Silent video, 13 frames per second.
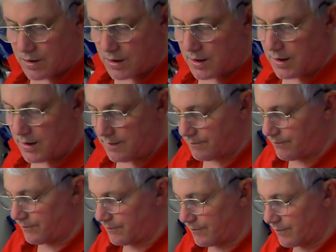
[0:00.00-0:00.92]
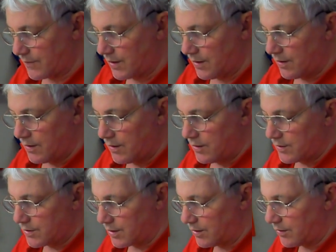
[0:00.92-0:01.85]
okay,
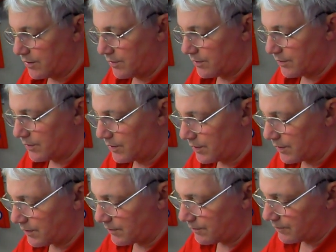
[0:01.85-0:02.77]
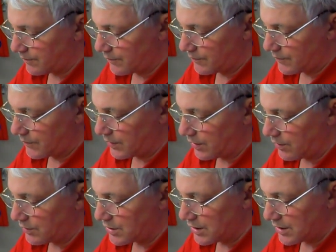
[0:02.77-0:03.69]
so
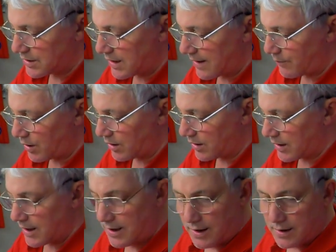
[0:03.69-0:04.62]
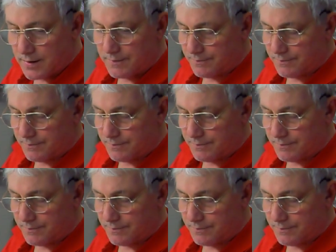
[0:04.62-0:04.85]
using the Tamiya yellow,